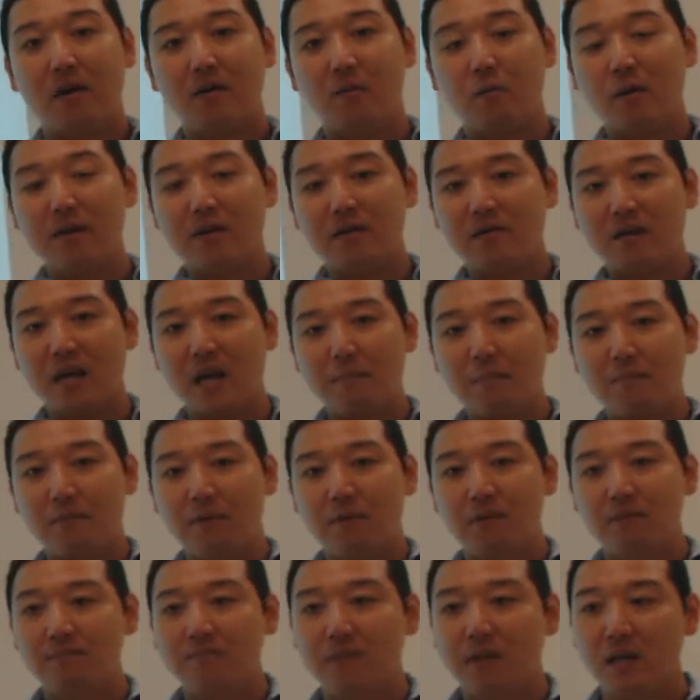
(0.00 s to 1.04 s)
One
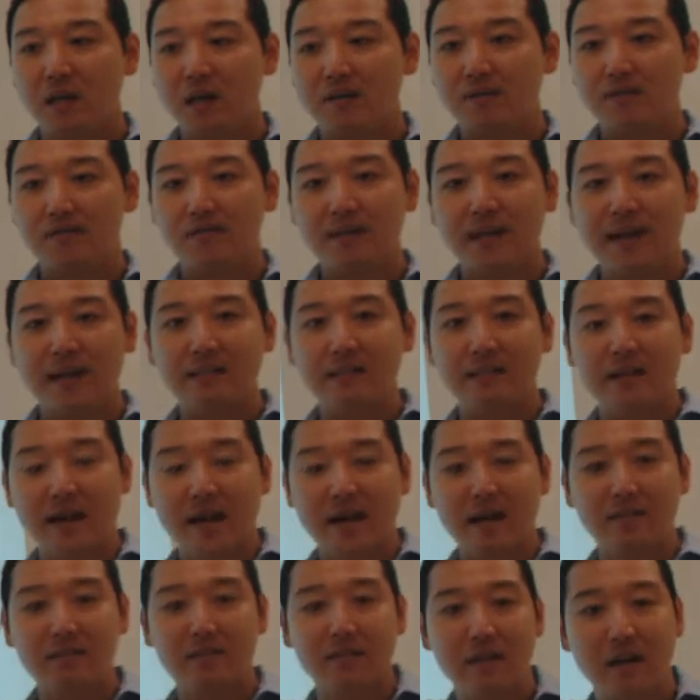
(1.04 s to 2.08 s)
example of a flat
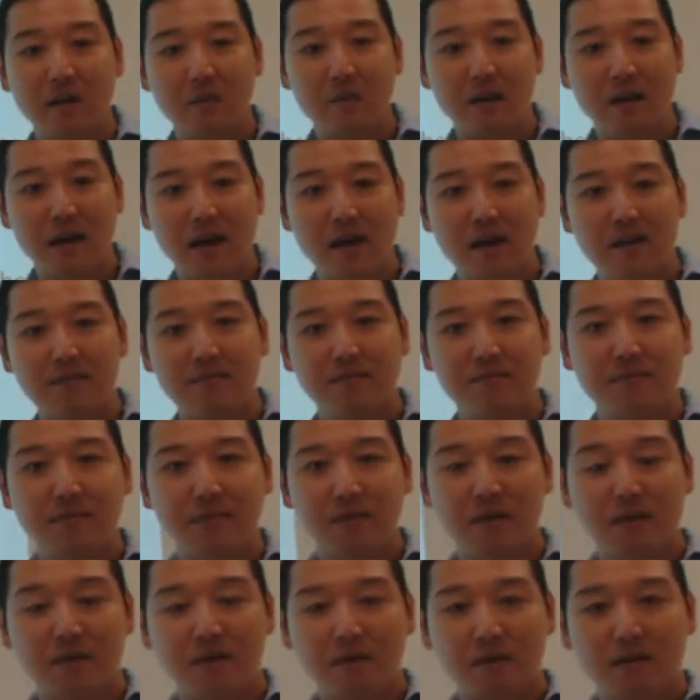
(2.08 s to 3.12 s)
tax that we have
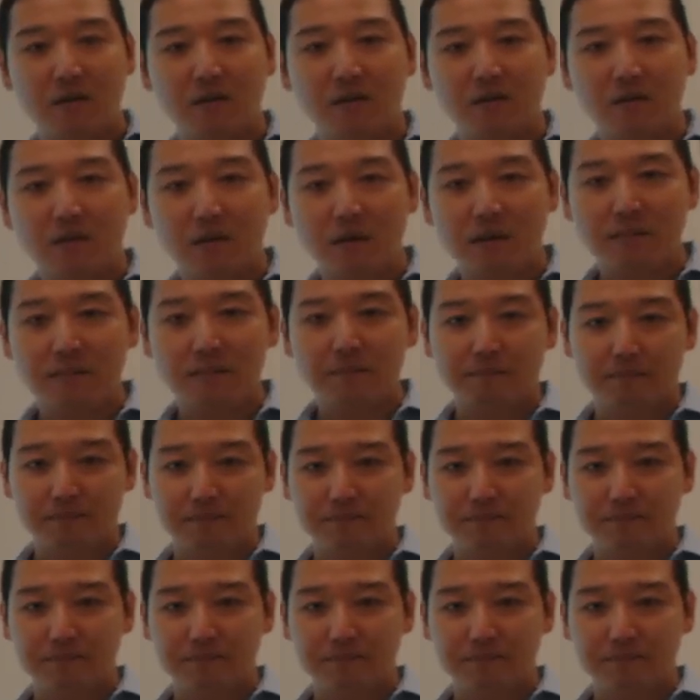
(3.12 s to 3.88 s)
here in Illinois